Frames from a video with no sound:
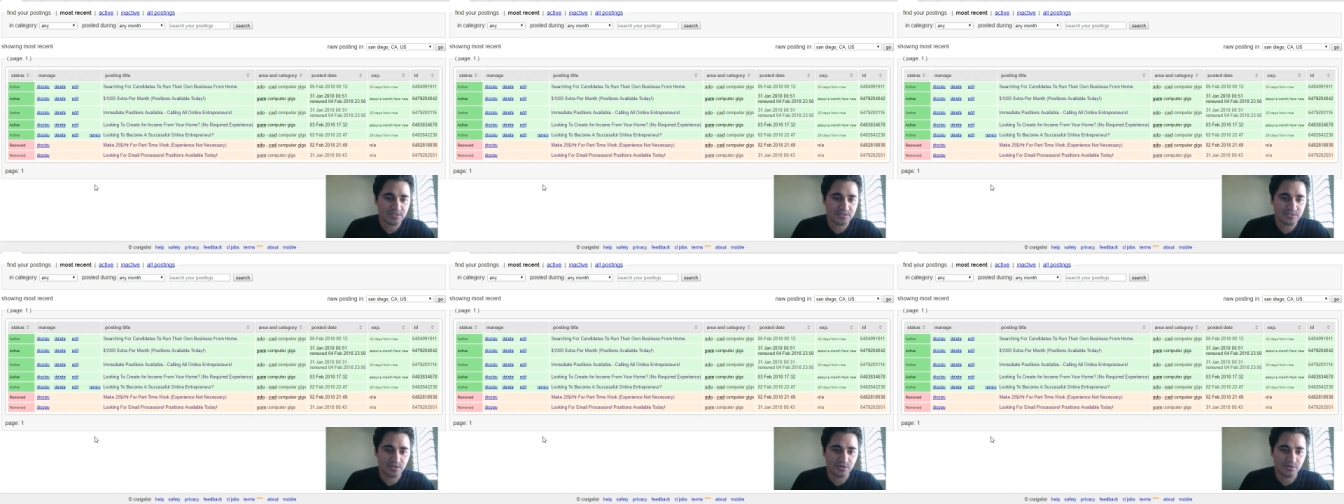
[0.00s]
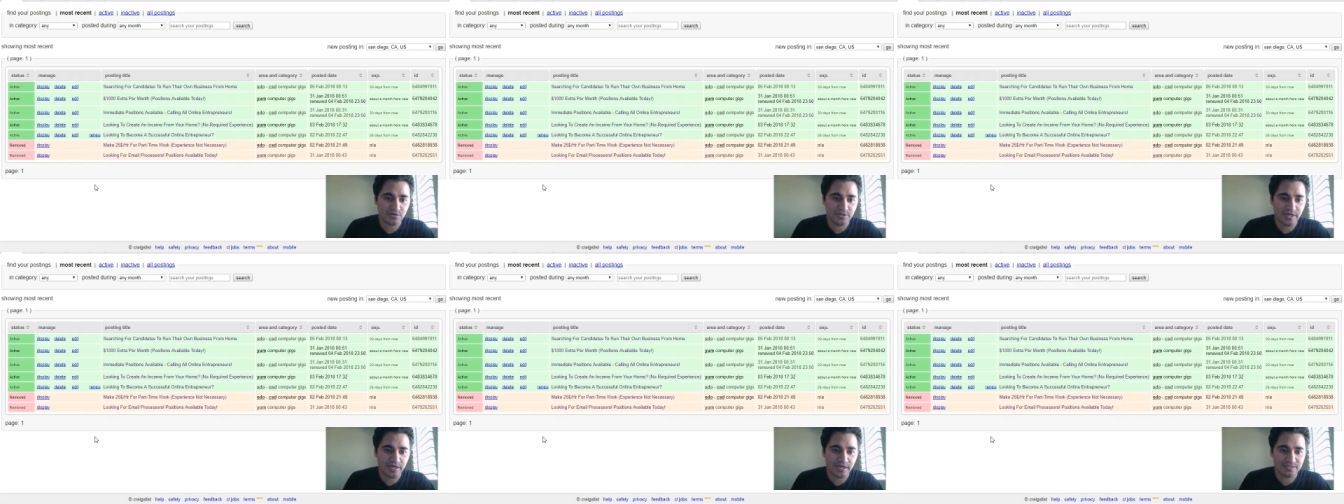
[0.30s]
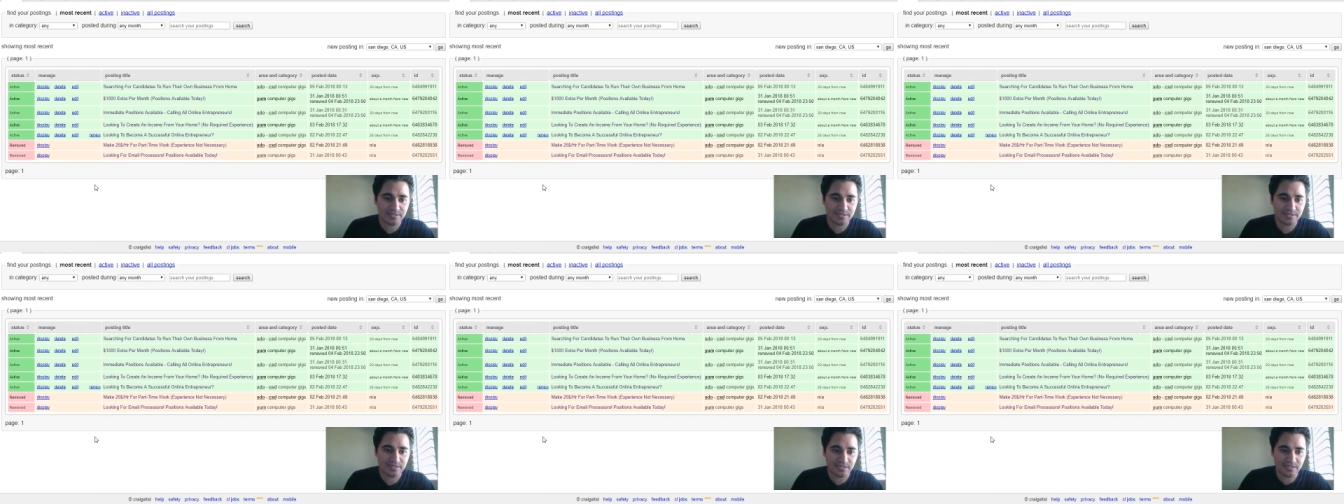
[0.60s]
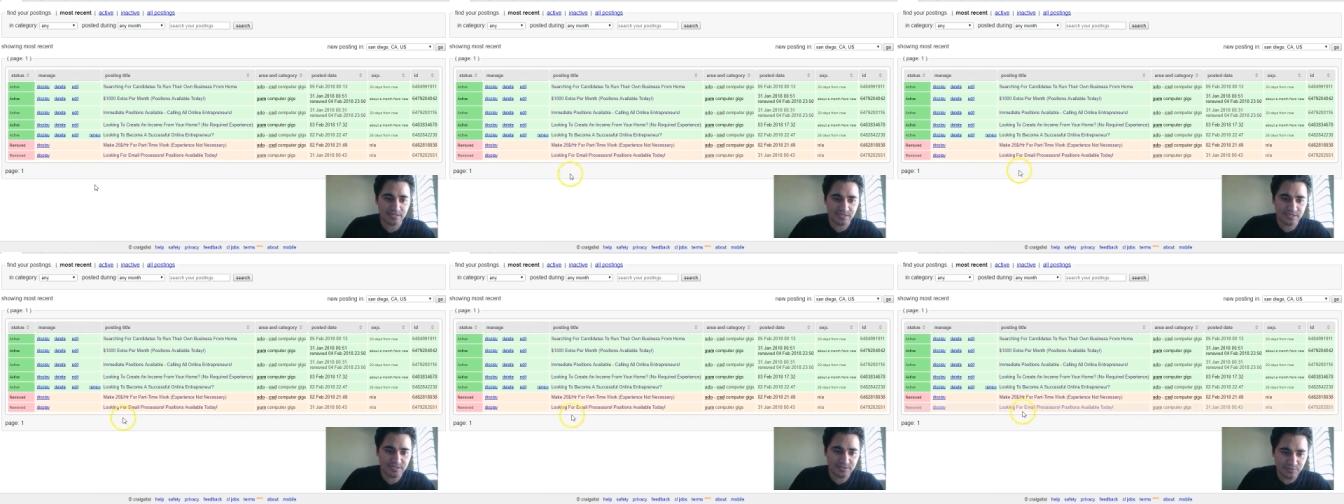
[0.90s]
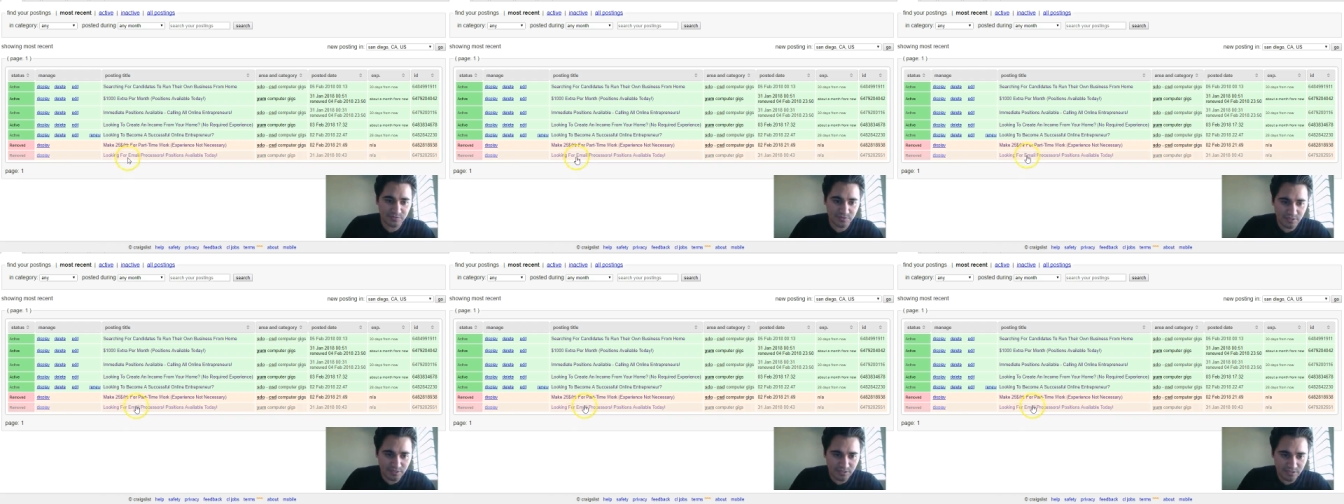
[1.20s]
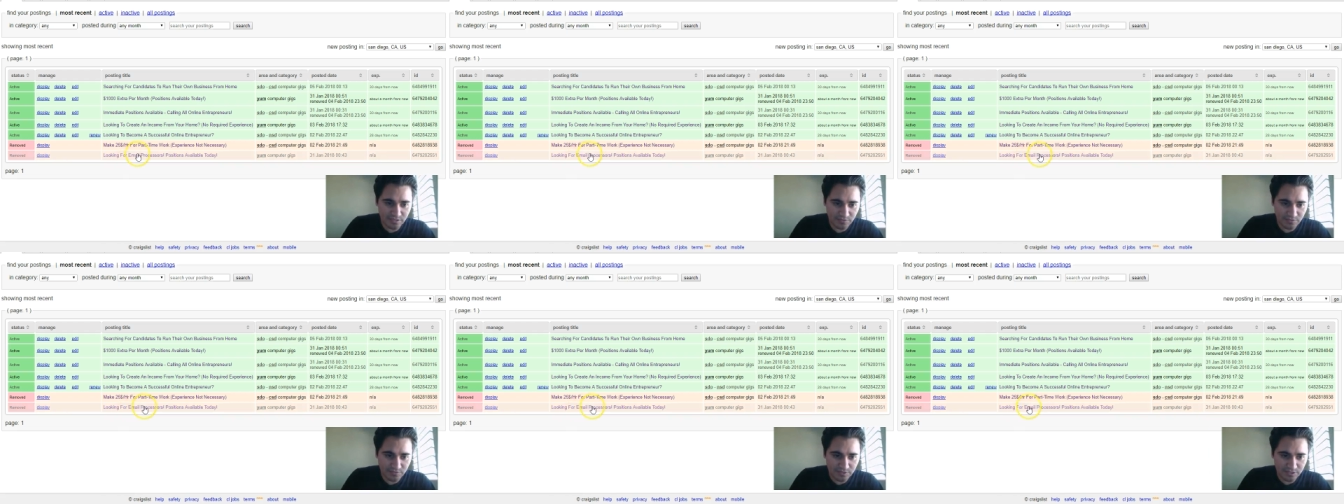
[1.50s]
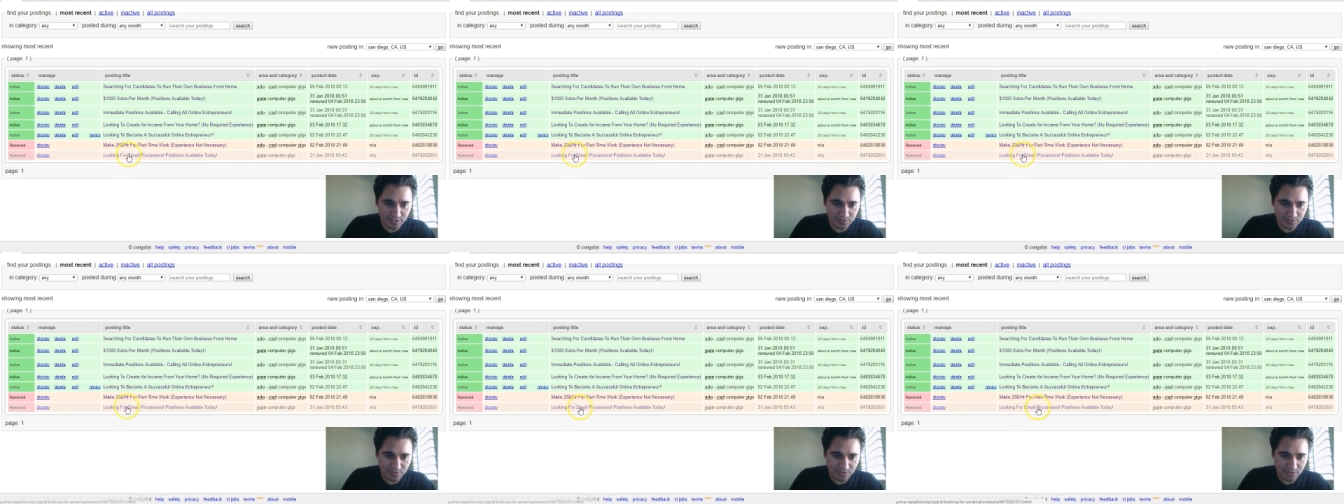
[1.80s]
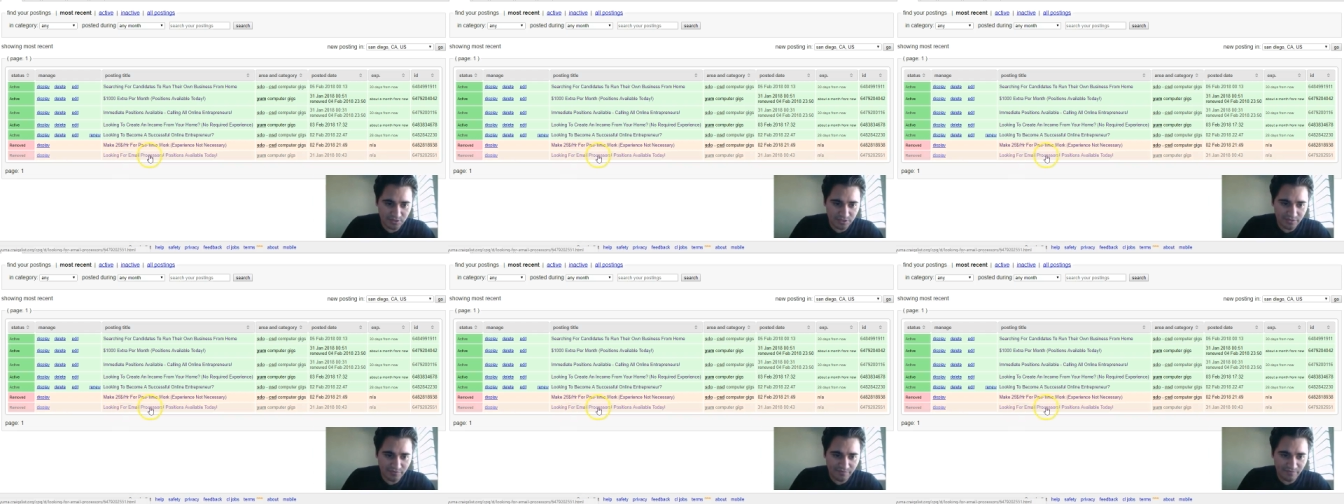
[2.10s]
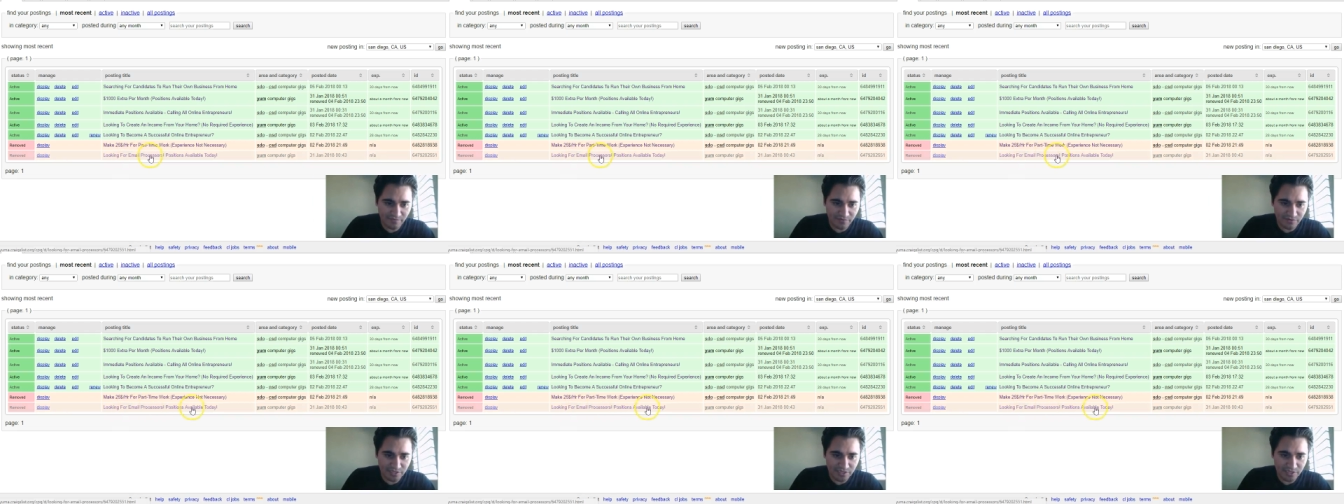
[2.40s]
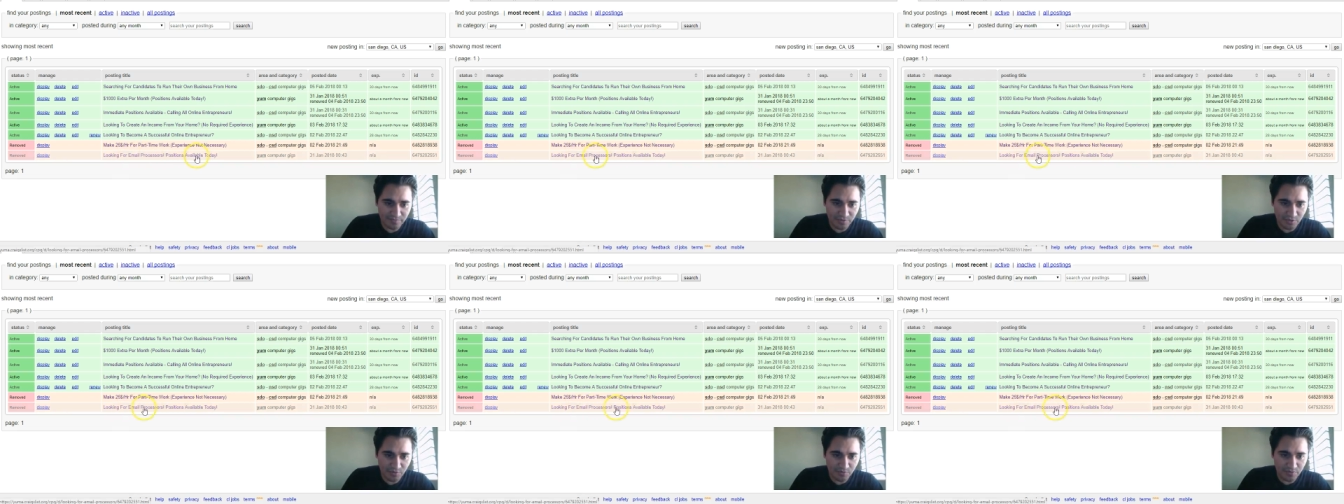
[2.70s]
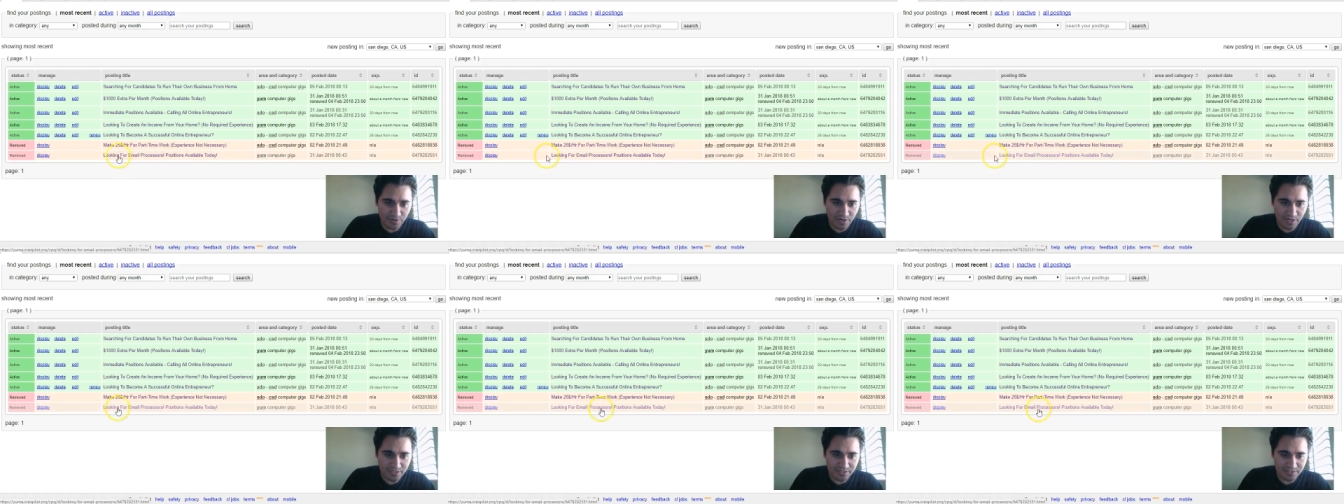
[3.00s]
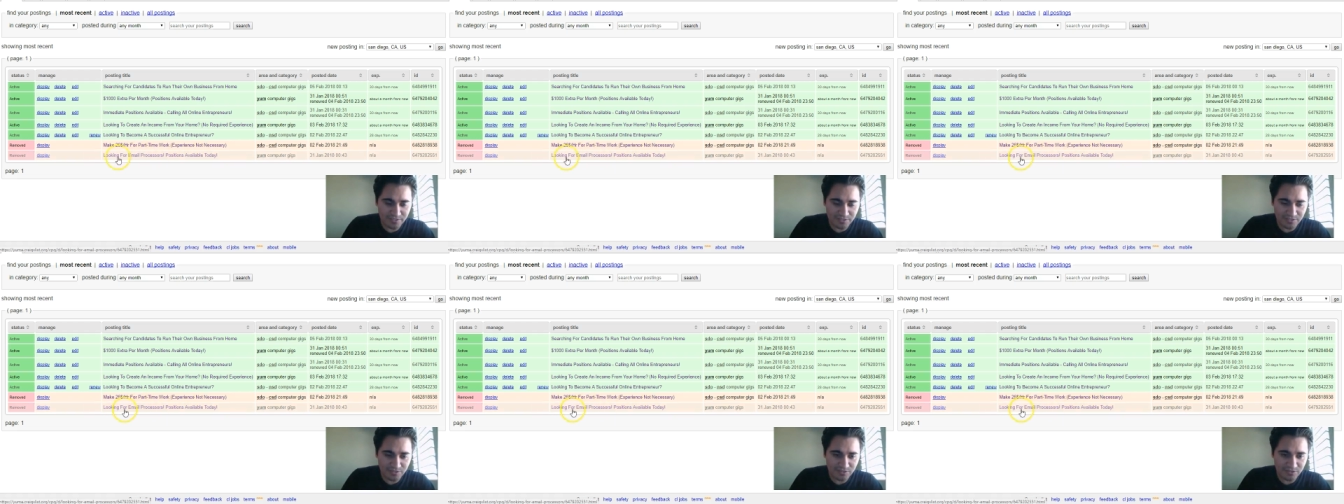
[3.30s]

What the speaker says: that's, and it was this one, looking for email processors.